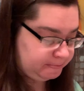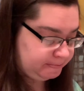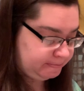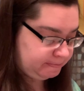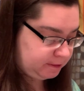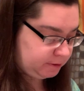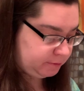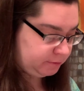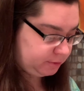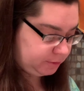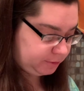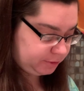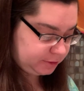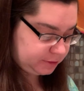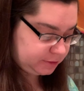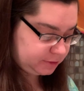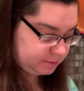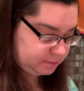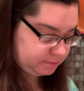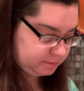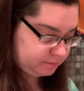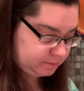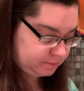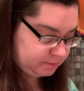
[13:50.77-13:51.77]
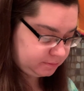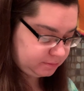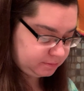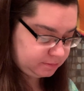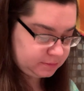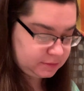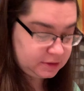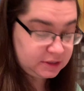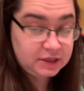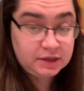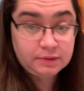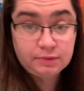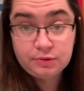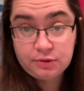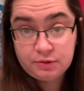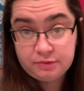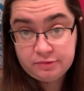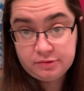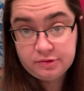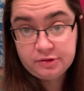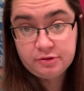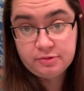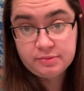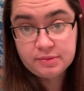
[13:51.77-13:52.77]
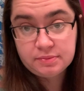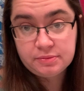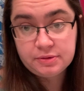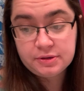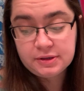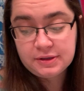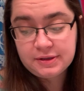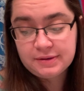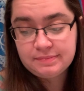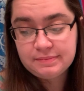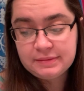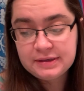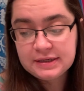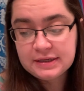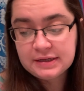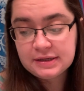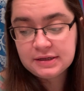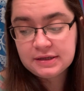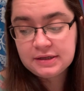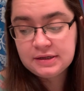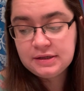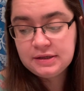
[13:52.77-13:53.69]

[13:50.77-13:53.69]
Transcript: how it looks. And I will hopefully remember to come back.